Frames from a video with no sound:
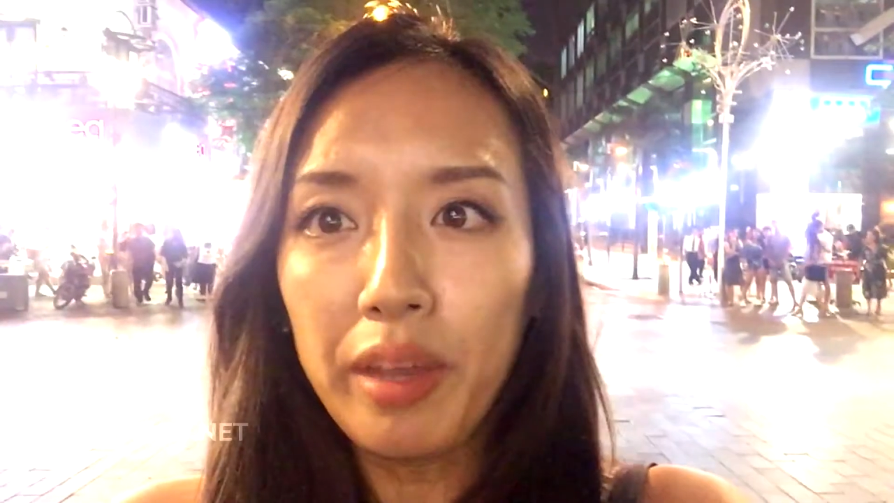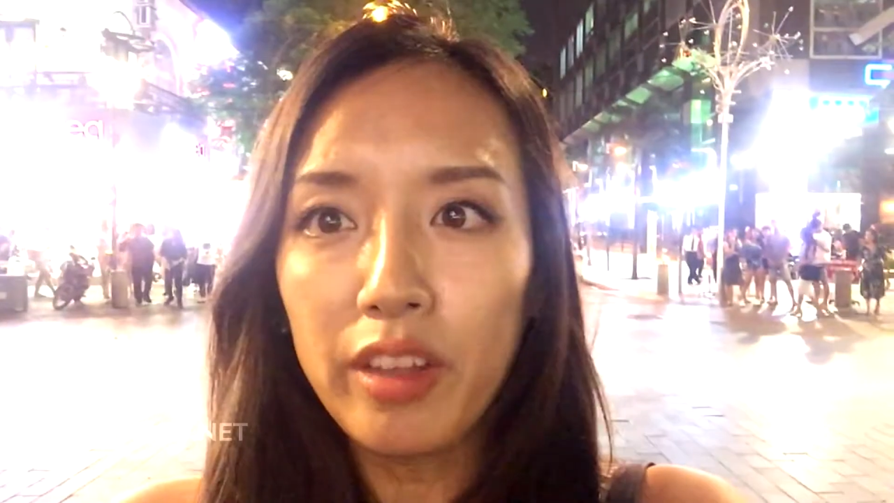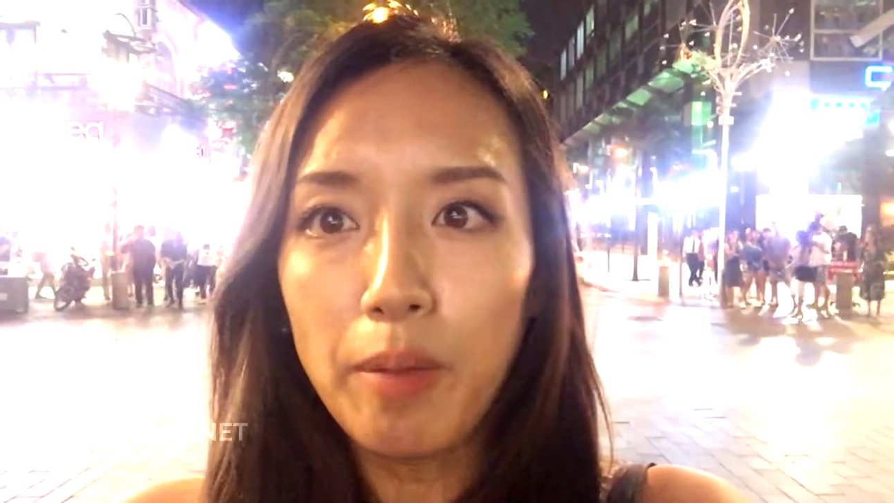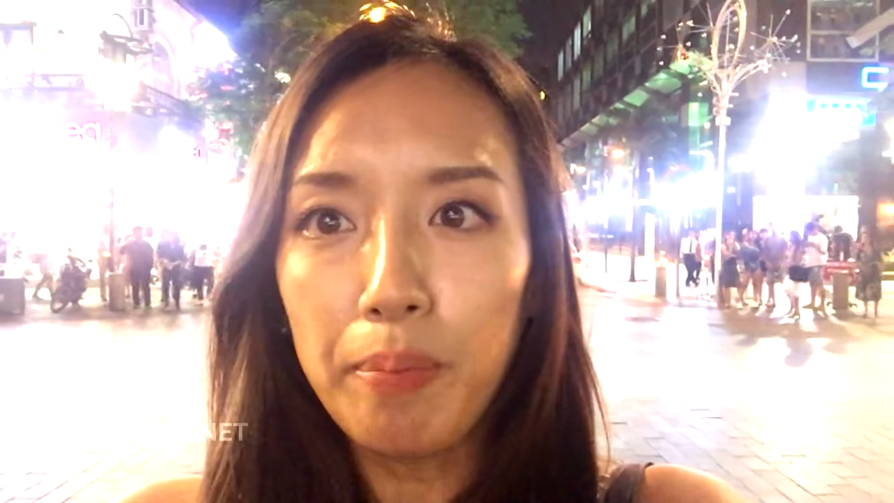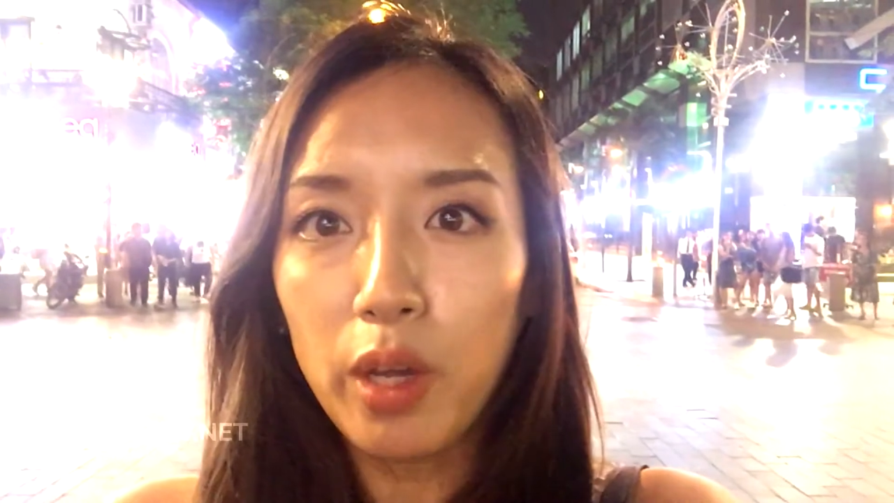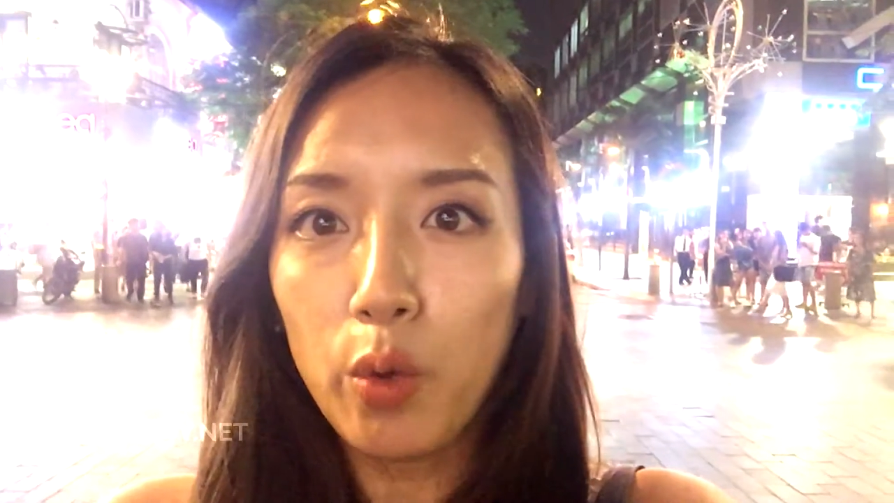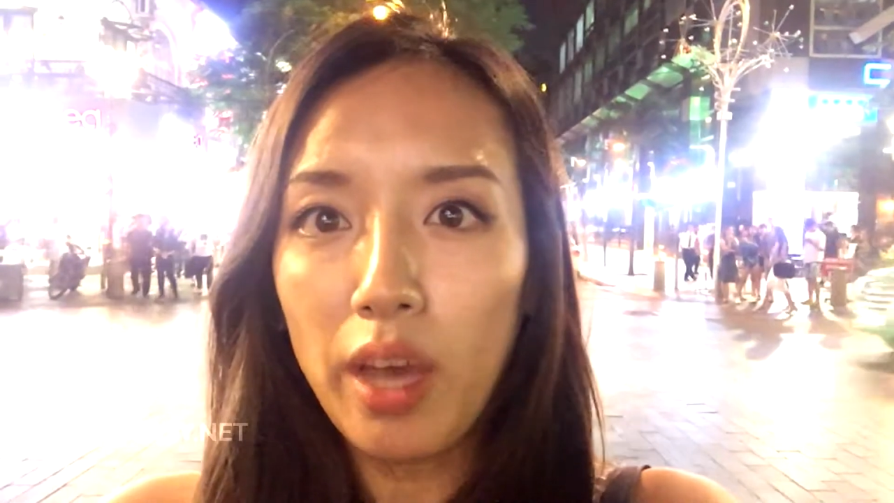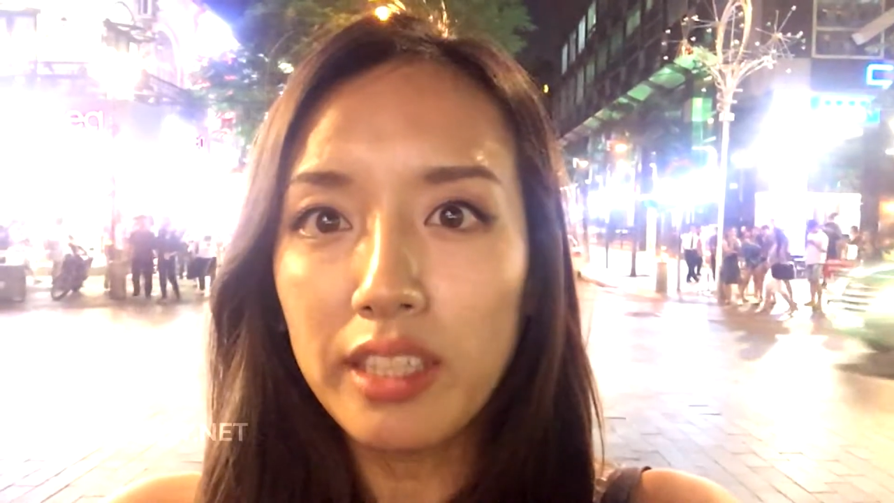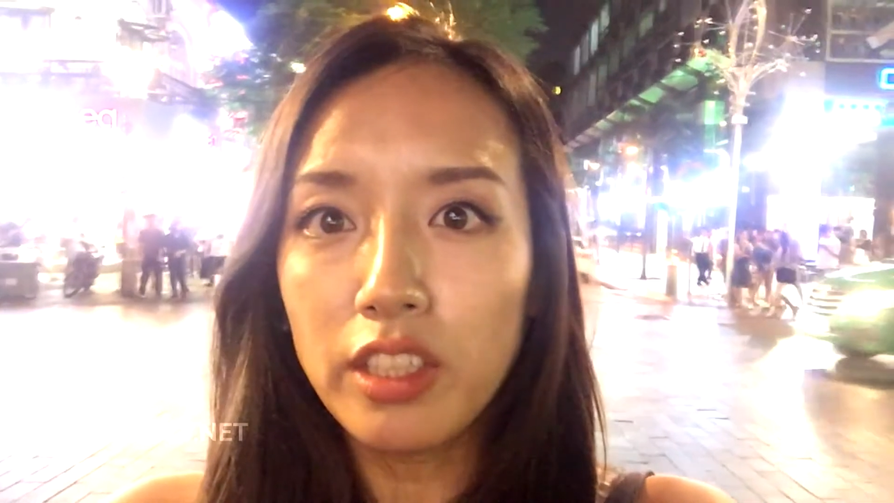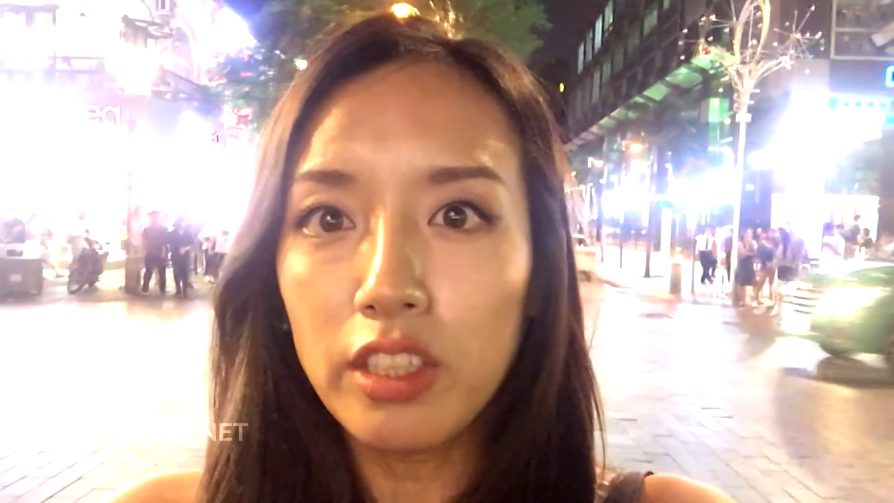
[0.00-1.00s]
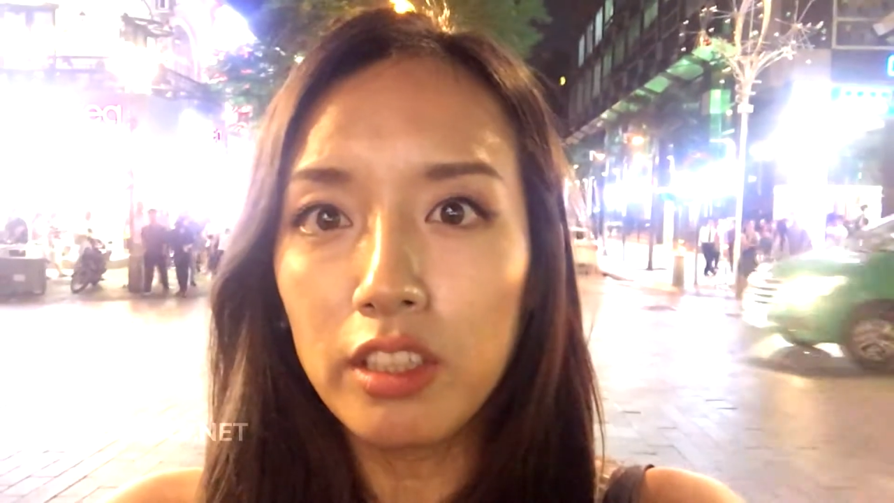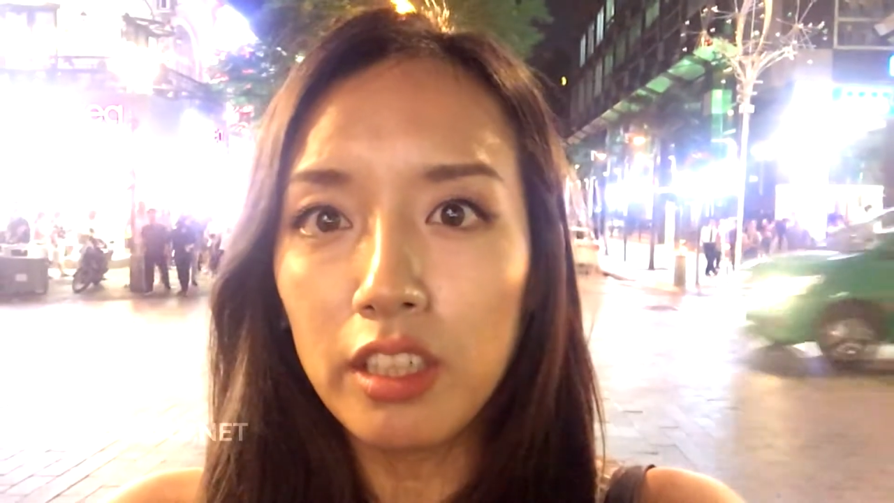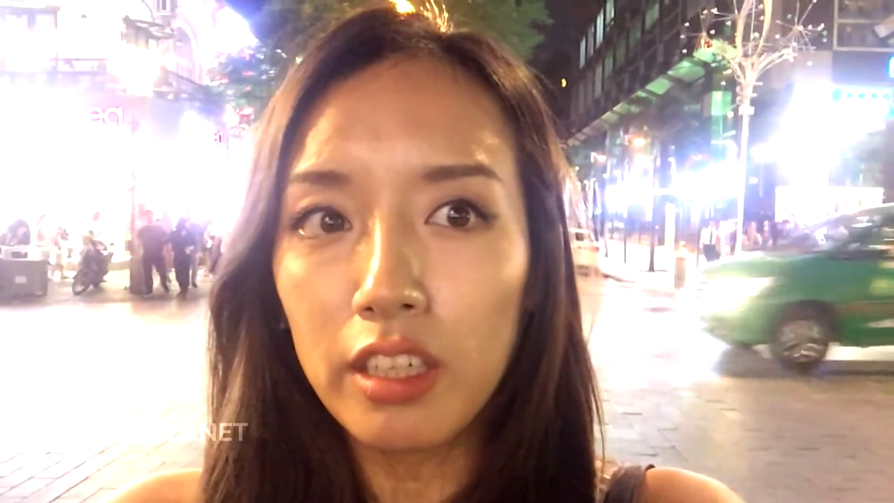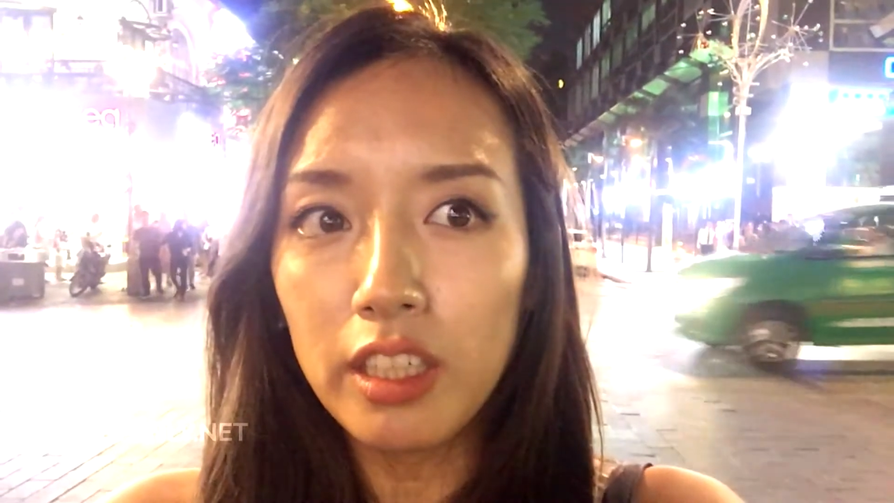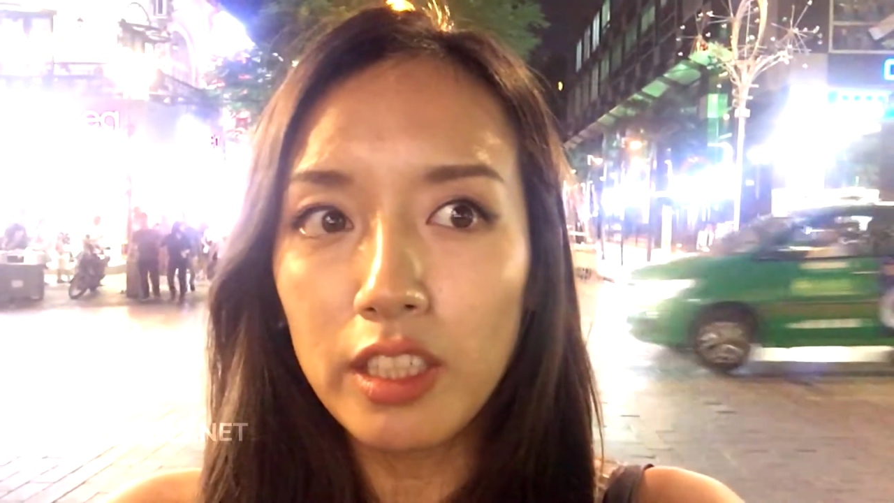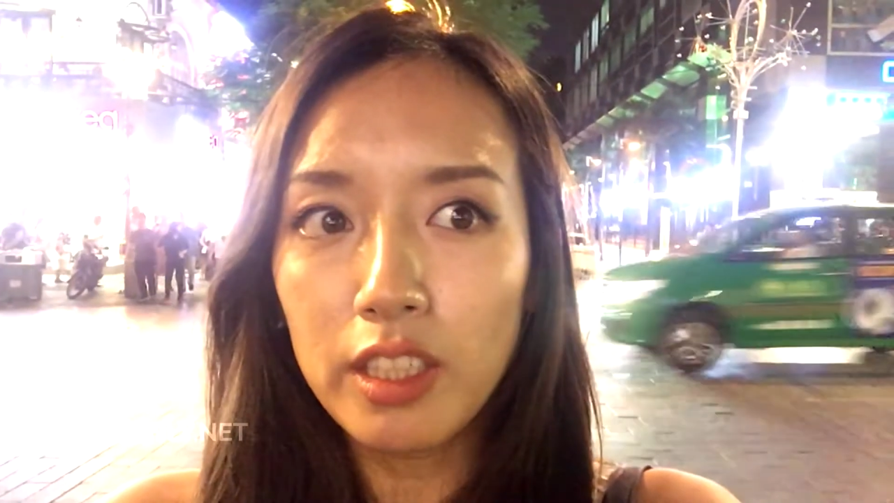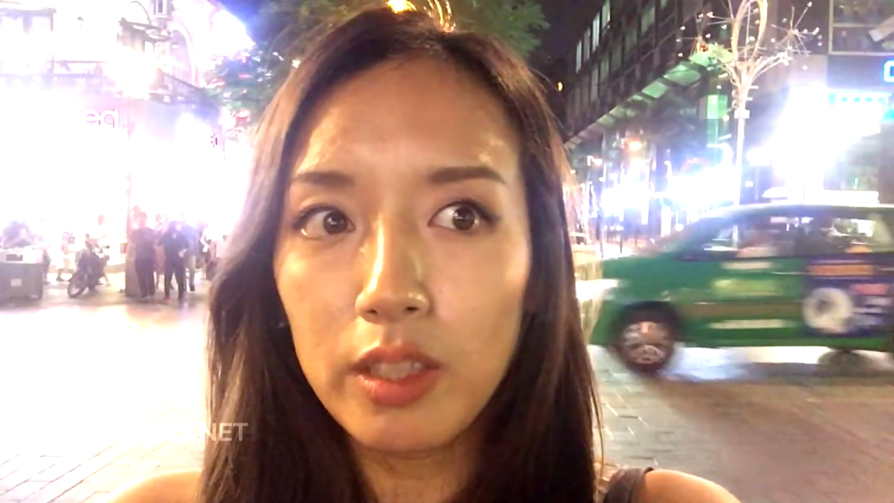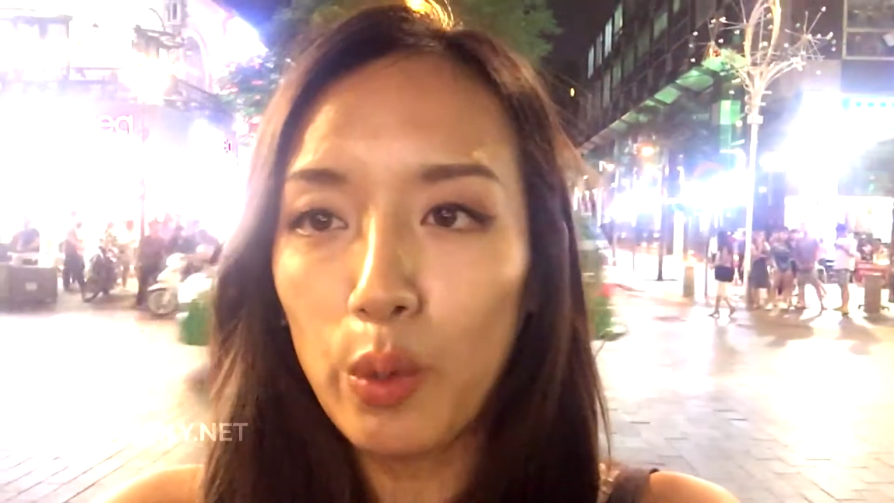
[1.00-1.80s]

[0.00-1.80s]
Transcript: me, the big question is,